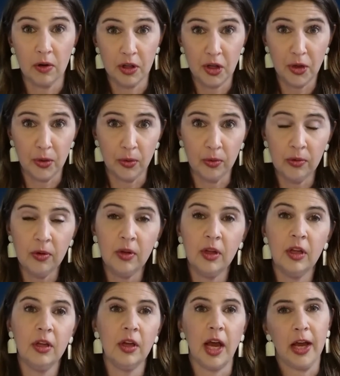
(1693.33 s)
you.
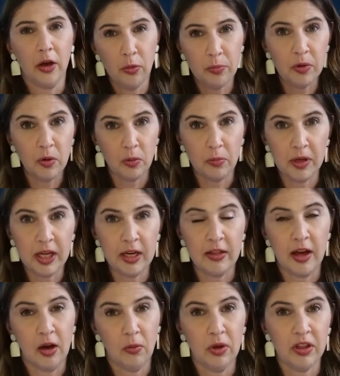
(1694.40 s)
I hope you repeated
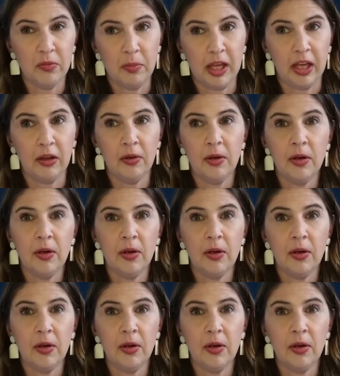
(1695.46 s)
that with me.